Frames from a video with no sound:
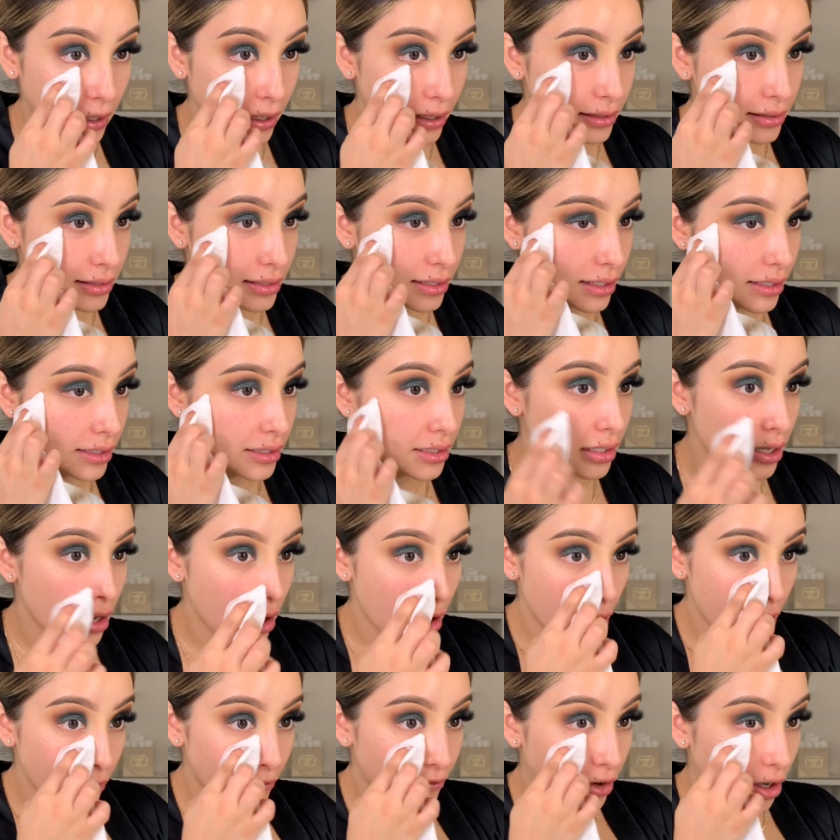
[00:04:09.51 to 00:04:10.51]
excess
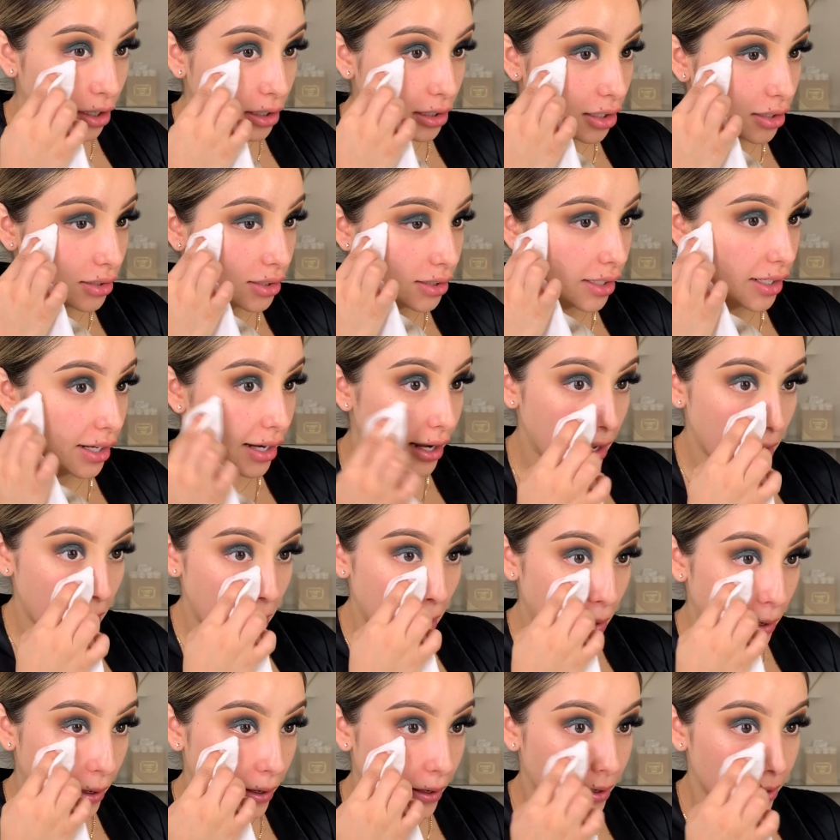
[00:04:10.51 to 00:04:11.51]
fallout that I
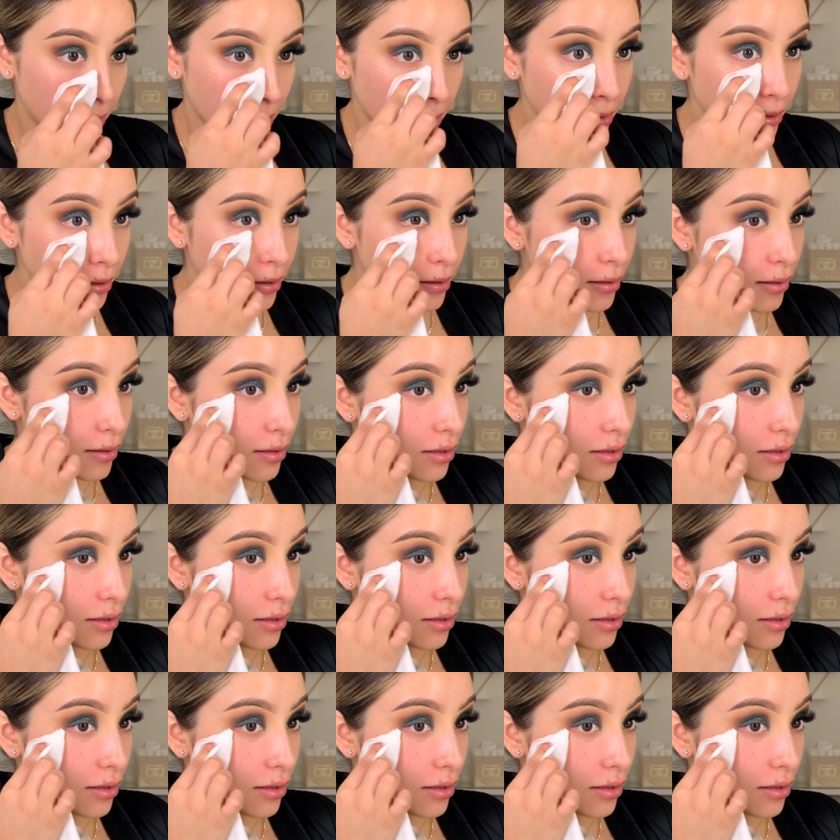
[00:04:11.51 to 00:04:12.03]
had,